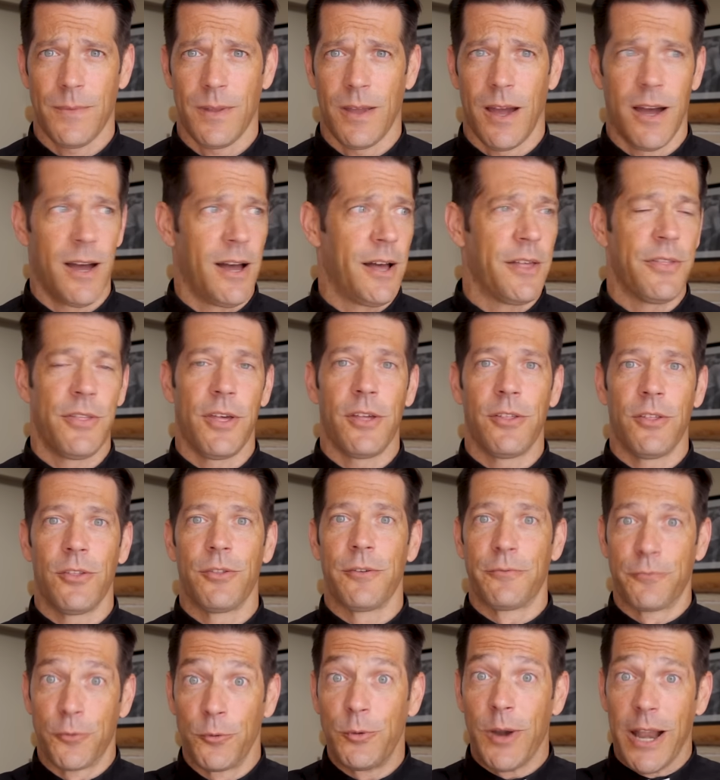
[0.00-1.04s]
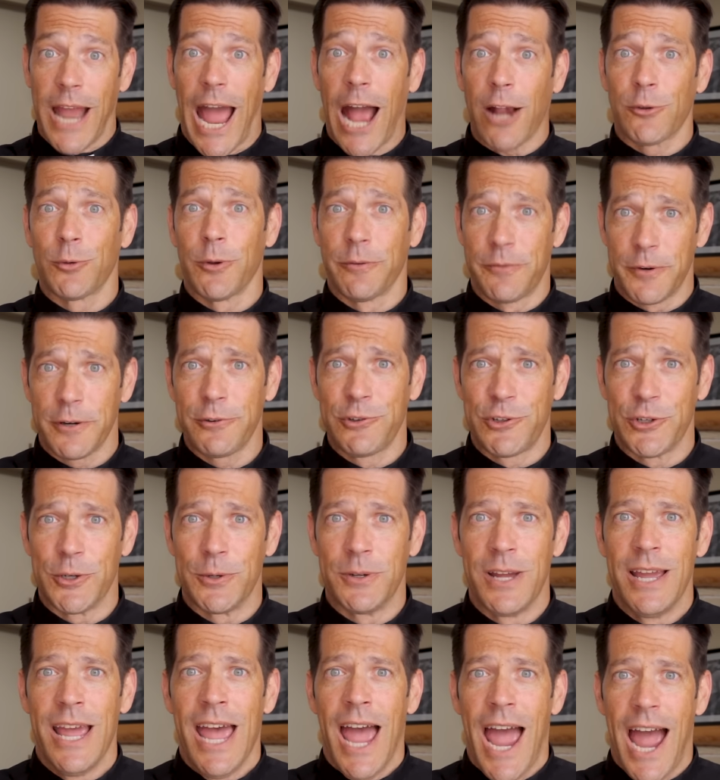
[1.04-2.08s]
The actual
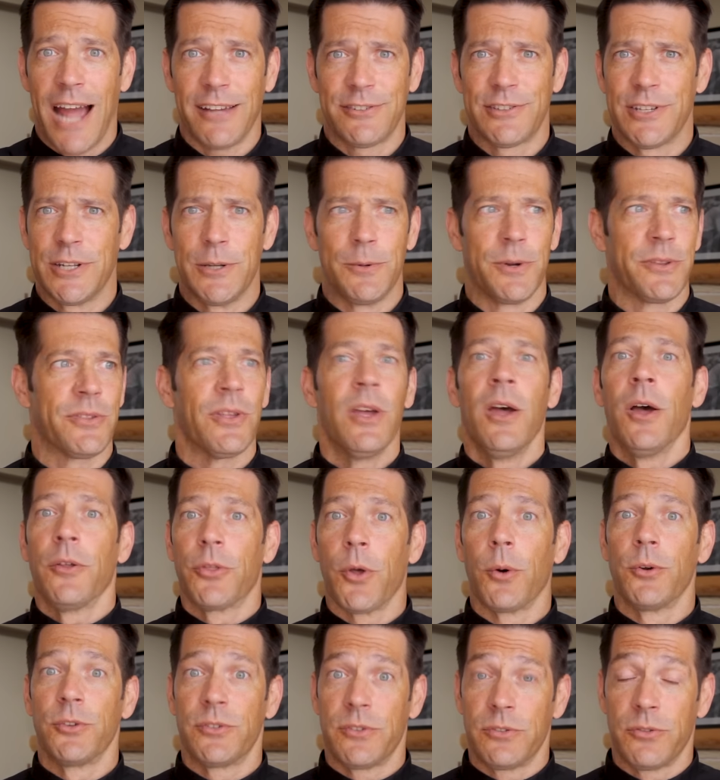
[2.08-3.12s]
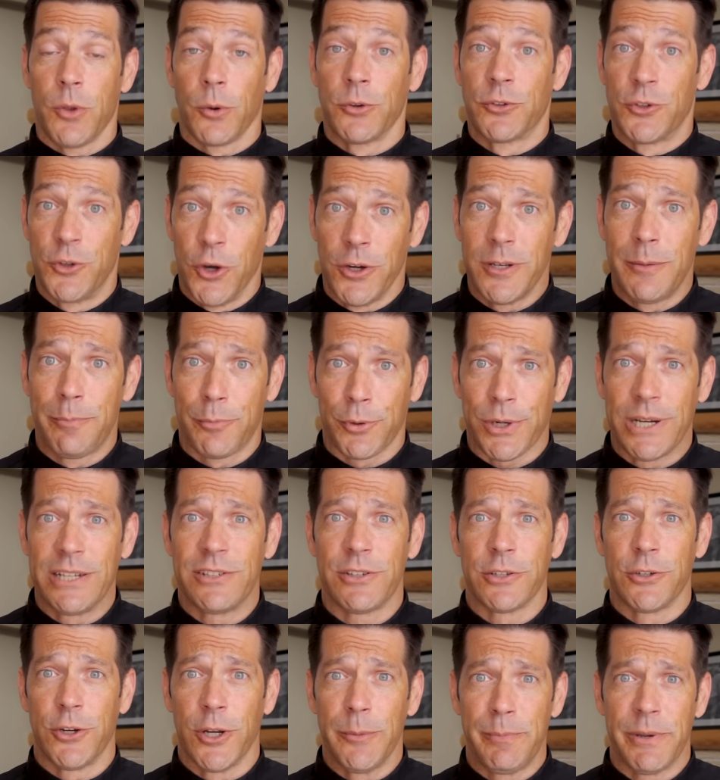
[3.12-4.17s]
virtue has to do with those good
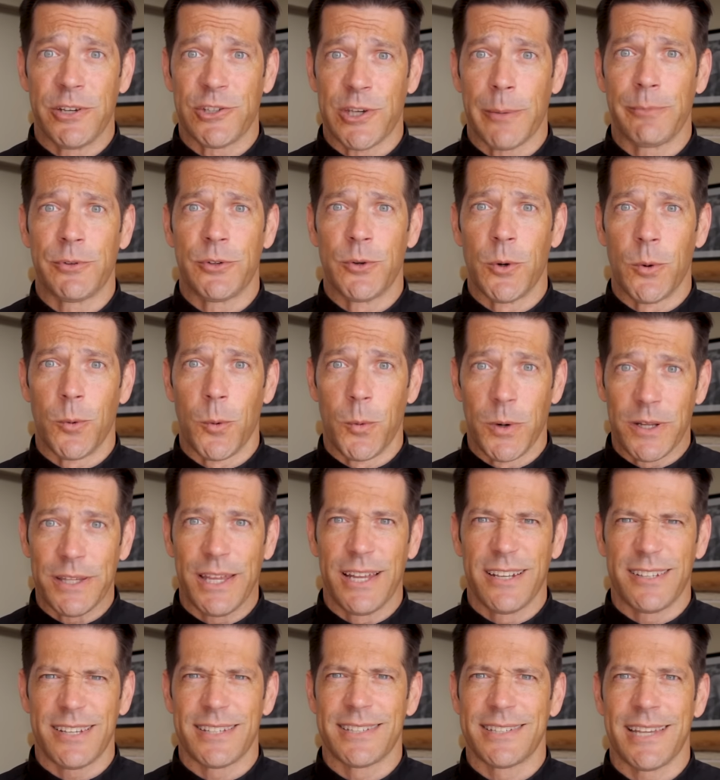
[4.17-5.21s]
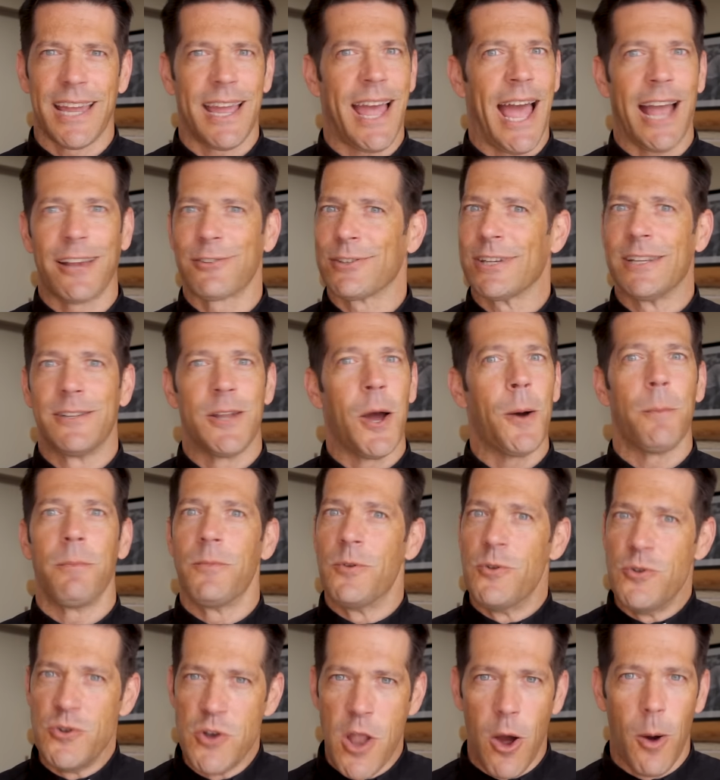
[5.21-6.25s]
priests and good bishops who are willing to say, actually, no
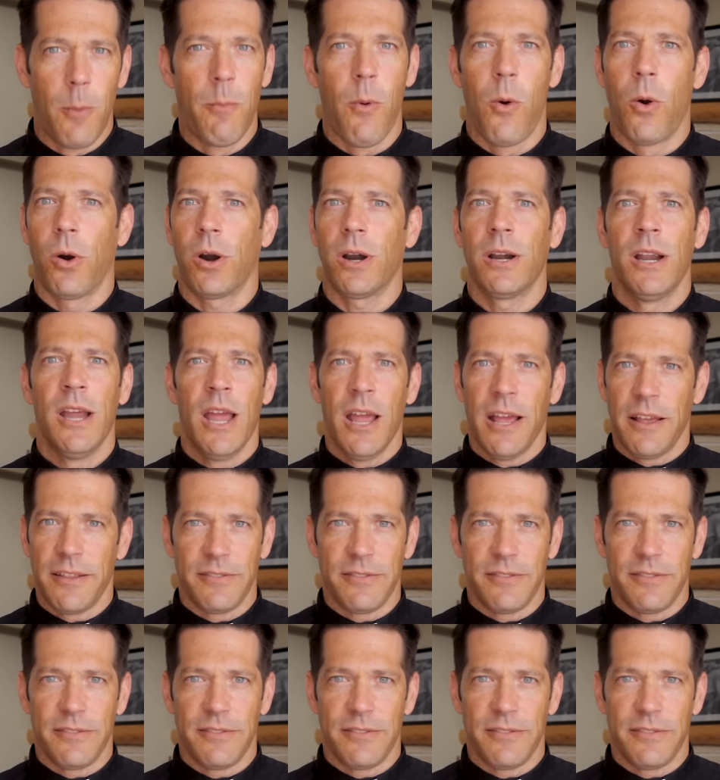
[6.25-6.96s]
more.